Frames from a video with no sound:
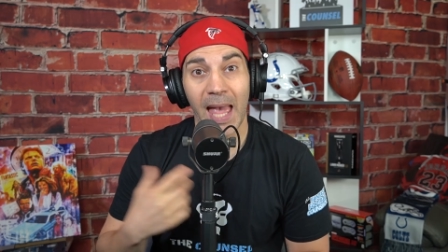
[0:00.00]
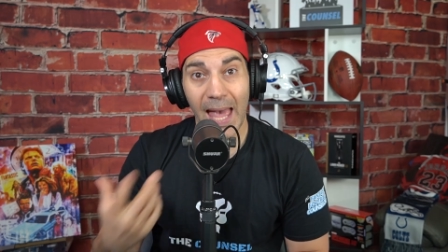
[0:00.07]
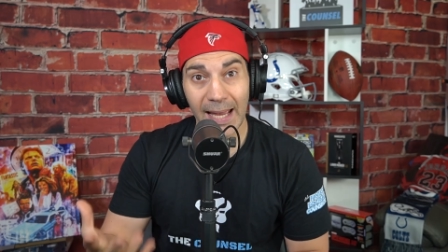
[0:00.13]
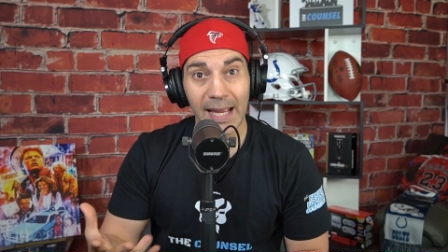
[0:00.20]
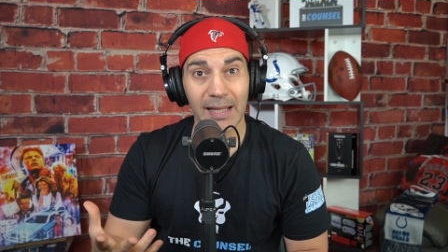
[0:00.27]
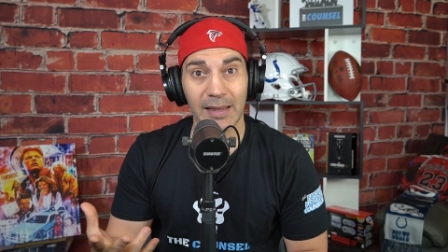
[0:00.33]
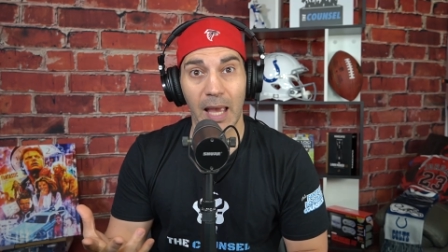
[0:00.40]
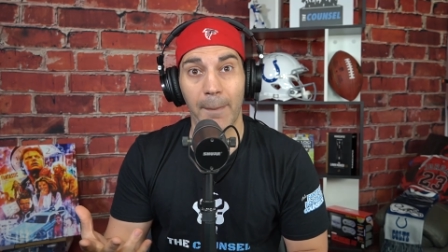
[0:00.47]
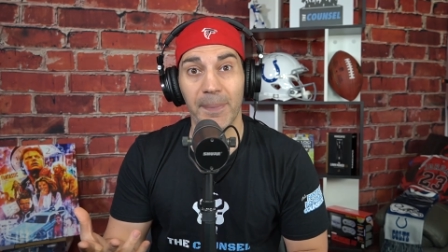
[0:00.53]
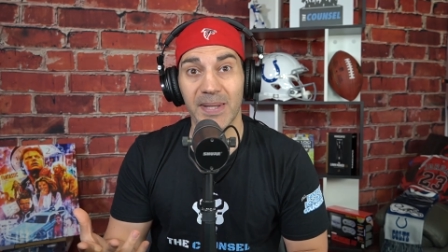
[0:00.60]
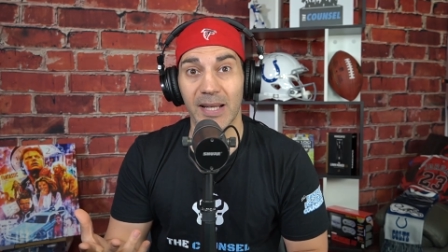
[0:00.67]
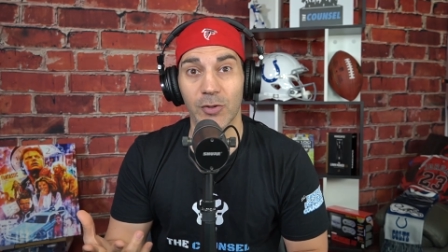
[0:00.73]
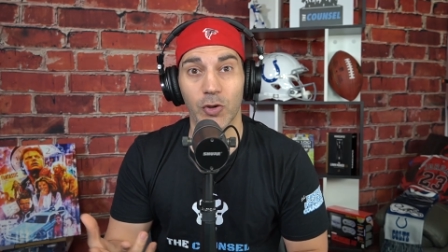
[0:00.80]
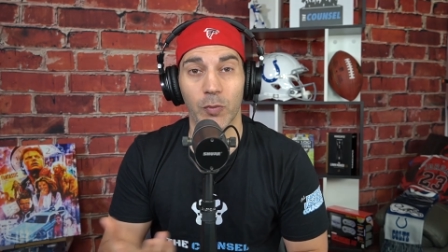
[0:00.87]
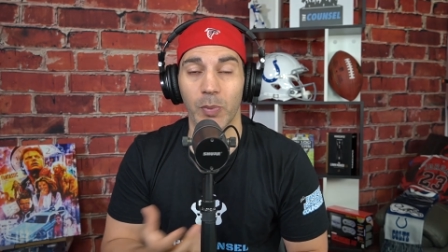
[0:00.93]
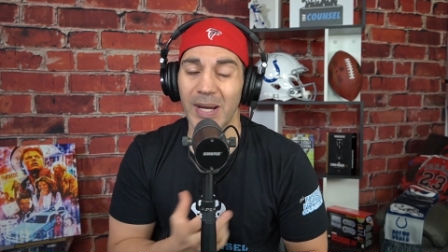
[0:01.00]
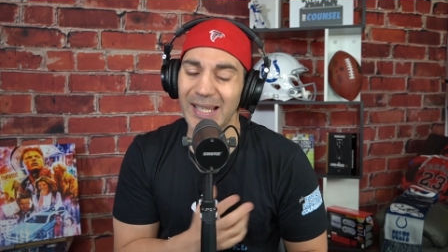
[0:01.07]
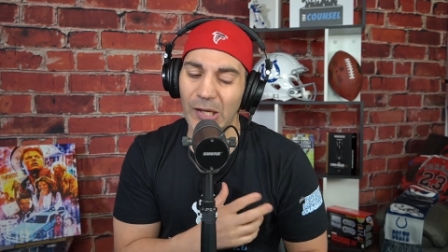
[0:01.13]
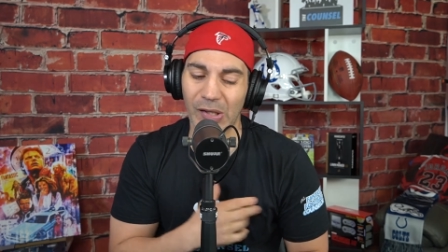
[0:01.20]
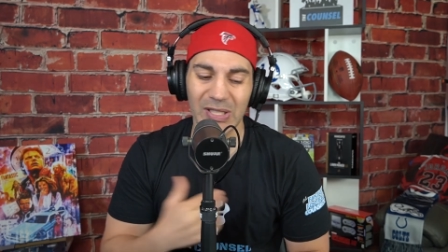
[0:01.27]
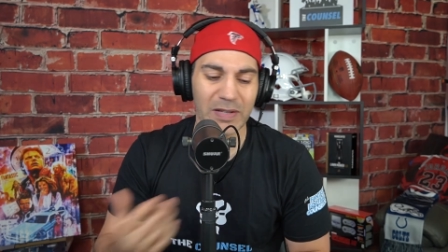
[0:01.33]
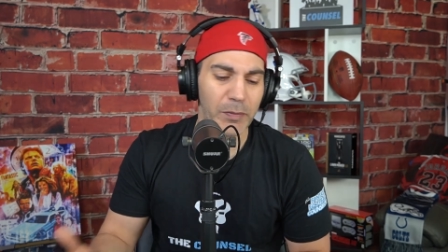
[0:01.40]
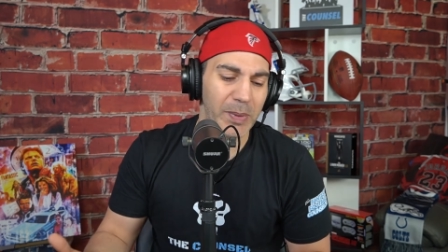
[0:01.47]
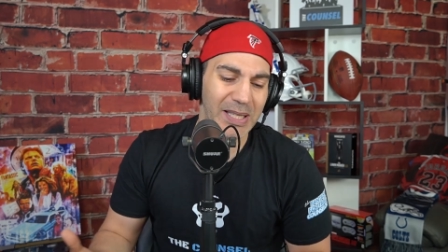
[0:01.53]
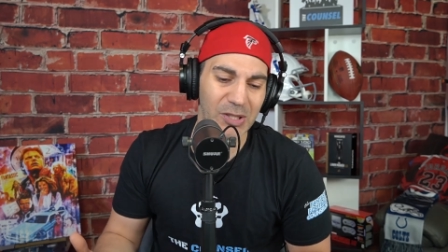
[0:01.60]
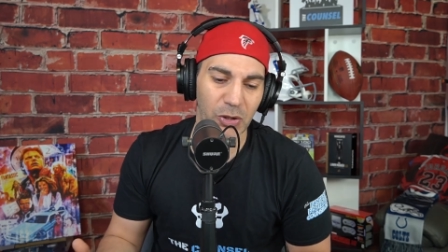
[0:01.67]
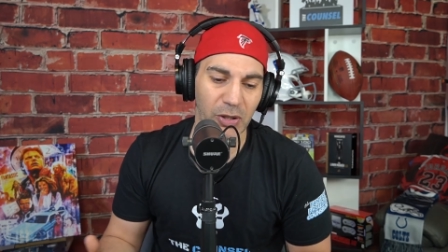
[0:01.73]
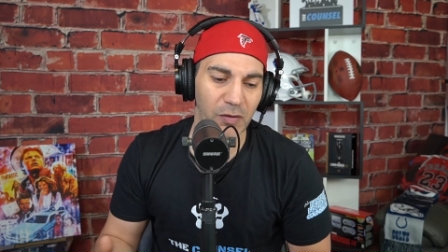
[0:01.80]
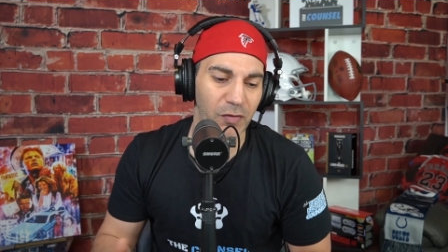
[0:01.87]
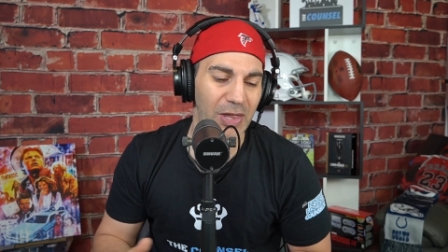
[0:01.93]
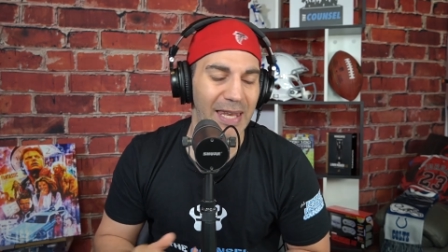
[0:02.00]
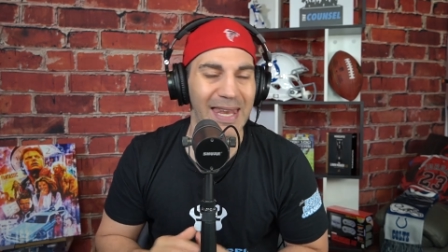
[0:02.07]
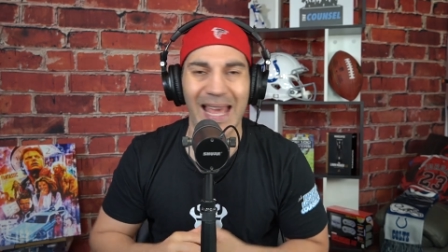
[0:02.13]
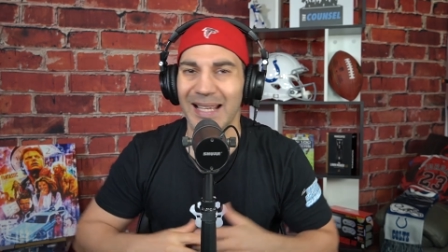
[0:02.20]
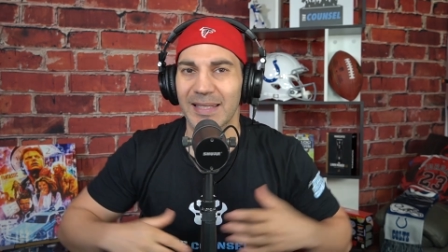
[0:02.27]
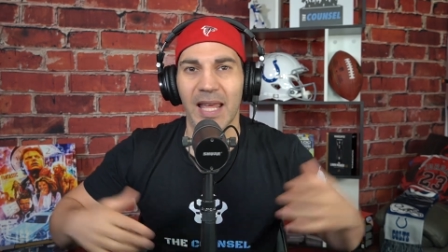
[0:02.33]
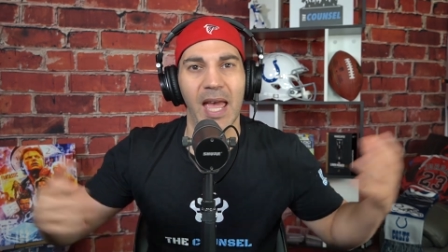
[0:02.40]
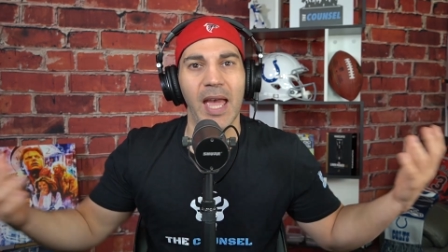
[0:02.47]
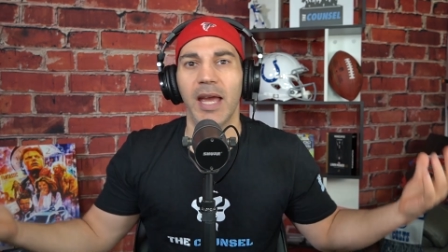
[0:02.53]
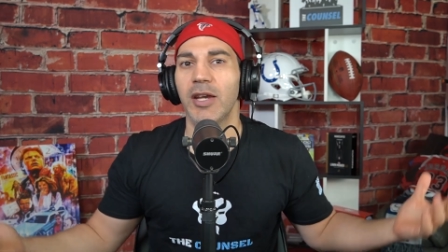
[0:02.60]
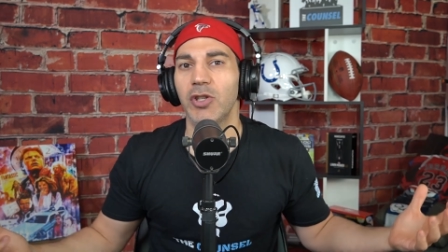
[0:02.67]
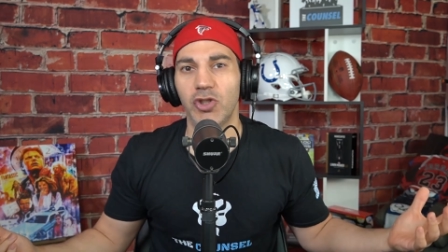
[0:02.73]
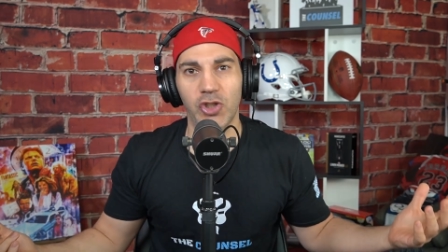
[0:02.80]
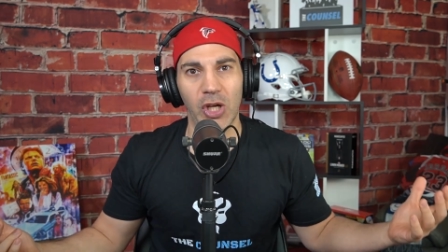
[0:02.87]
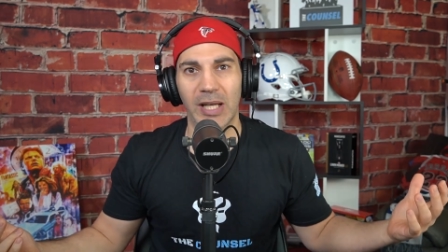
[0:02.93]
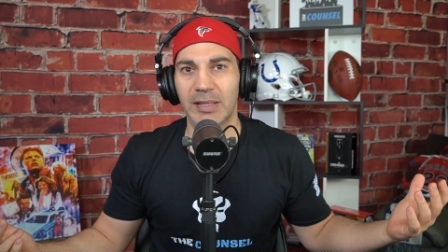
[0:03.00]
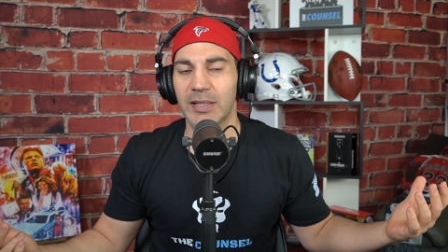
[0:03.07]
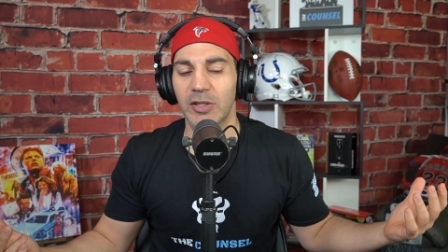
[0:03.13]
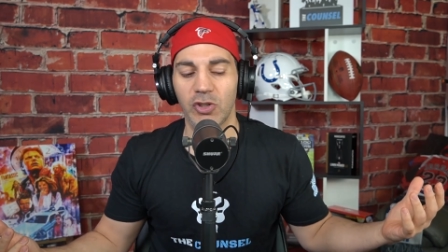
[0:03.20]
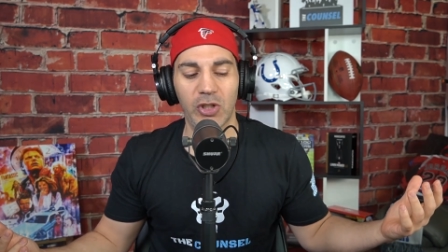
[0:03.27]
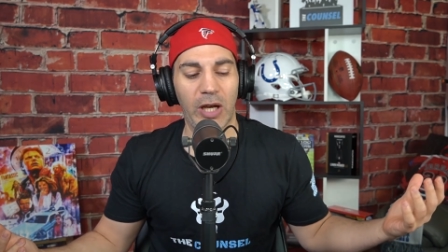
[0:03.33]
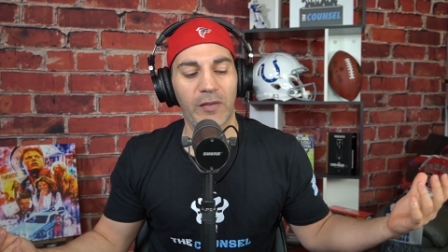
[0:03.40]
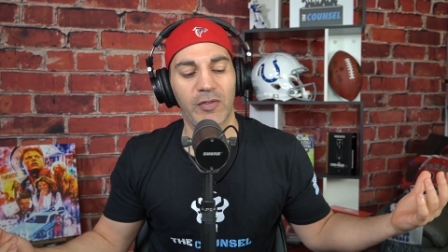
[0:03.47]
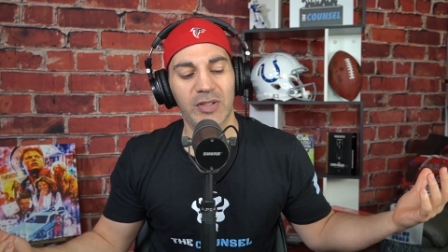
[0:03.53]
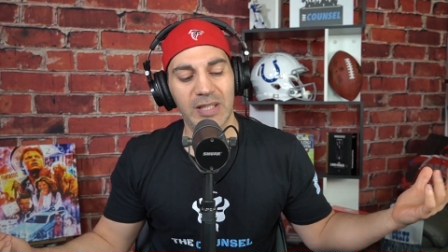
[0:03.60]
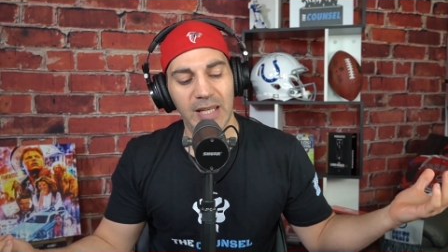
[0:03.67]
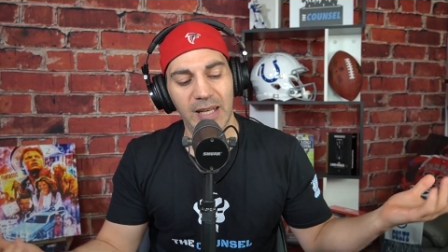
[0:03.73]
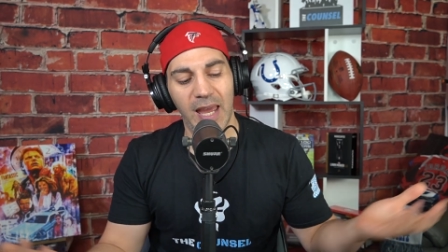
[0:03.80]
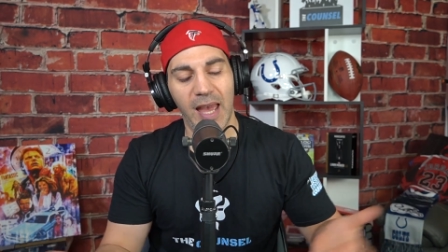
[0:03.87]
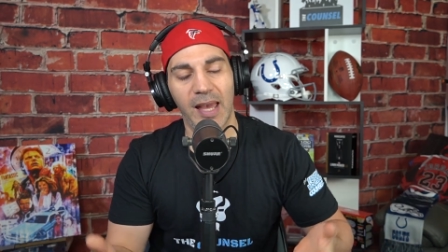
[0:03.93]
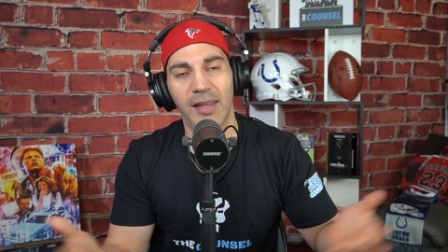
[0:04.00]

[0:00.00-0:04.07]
and get that potential breaker because everybody's looking for that next Justin Jefferson.